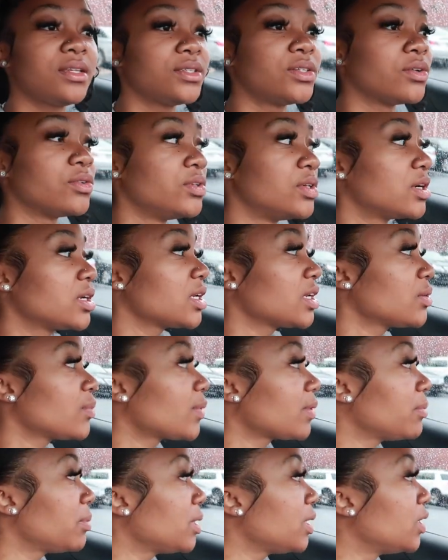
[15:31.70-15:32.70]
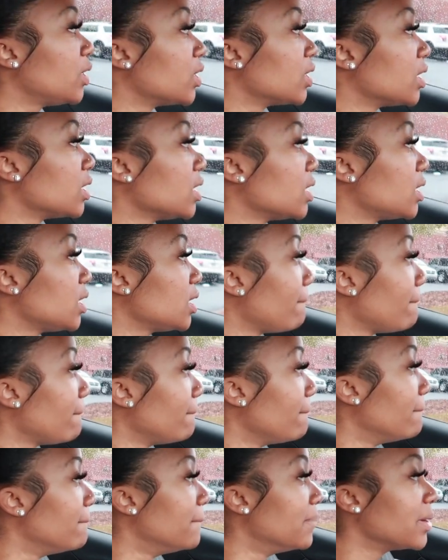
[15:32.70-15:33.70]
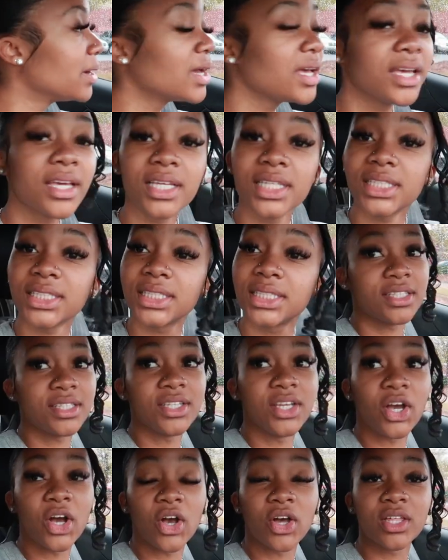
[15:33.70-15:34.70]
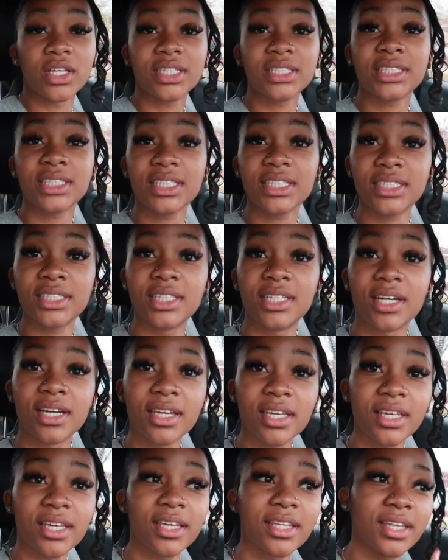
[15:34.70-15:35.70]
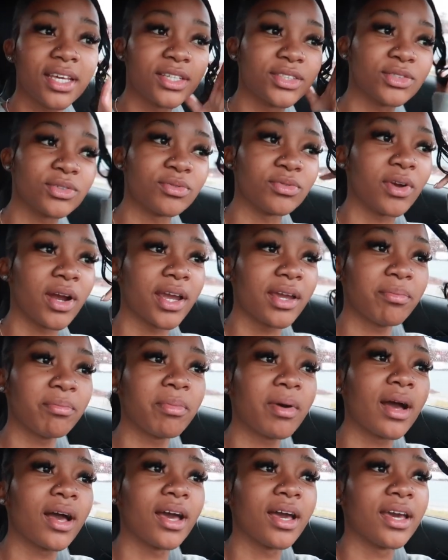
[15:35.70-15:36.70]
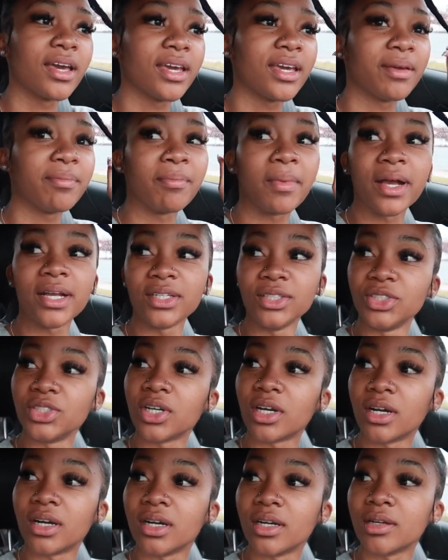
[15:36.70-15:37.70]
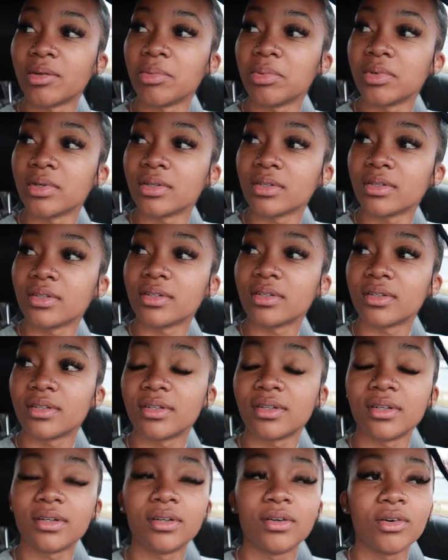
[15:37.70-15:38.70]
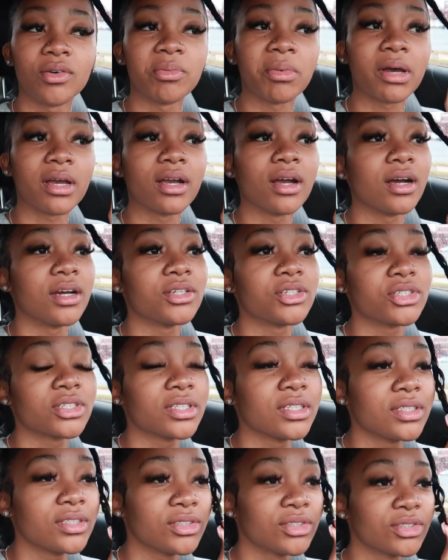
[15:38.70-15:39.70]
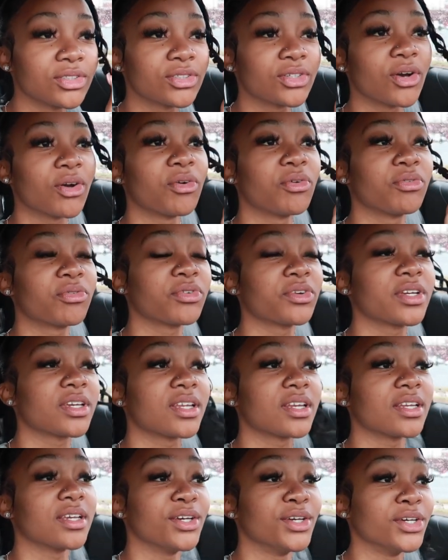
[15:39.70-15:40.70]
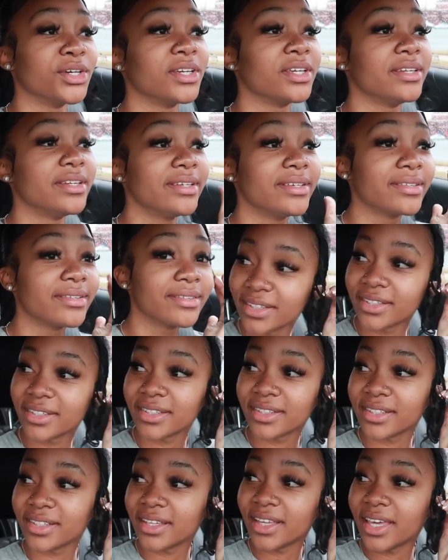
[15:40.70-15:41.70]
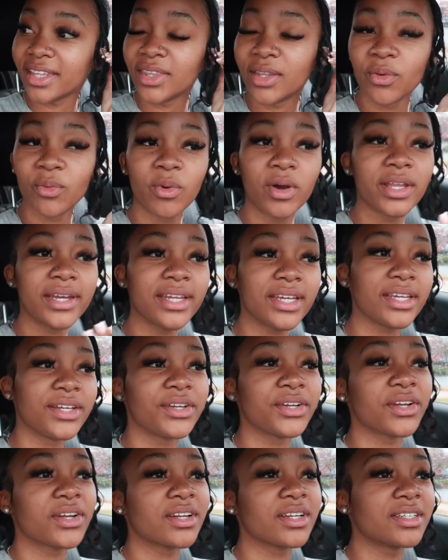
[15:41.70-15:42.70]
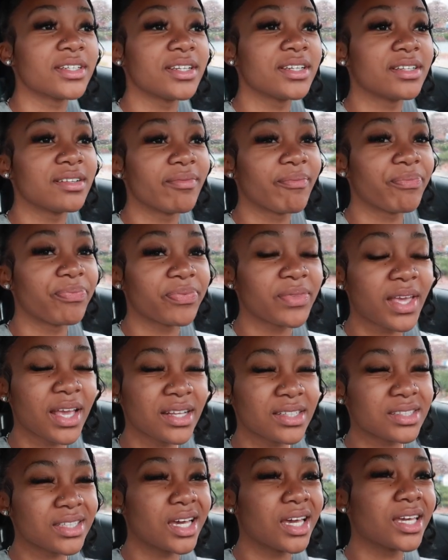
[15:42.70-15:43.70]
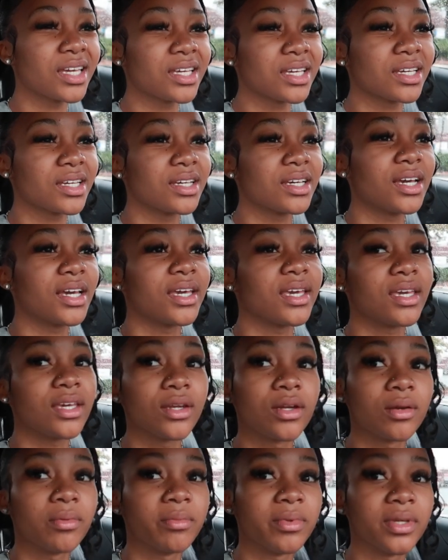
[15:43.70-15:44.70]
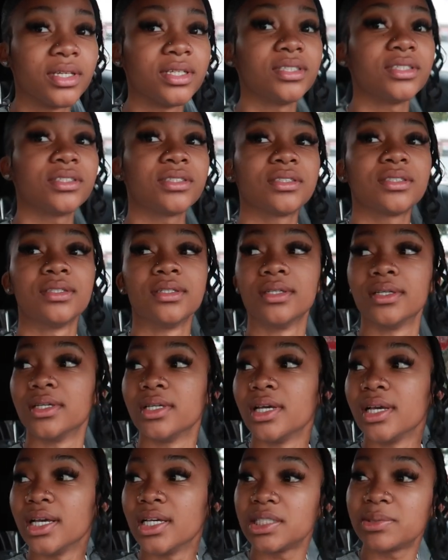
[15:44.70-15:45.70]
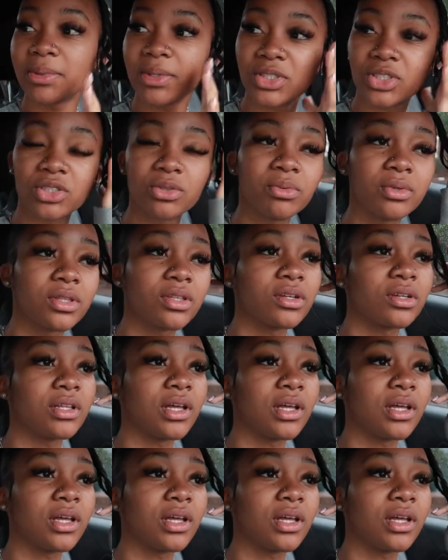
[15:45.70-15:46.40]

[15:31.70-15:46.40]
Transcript: No, Dunkin' would be good, but y'all, it's this Dunkin' that's right by my job. Oh my gosh, it is so freaking good. And the one here, it's like a hit or miss, especially with their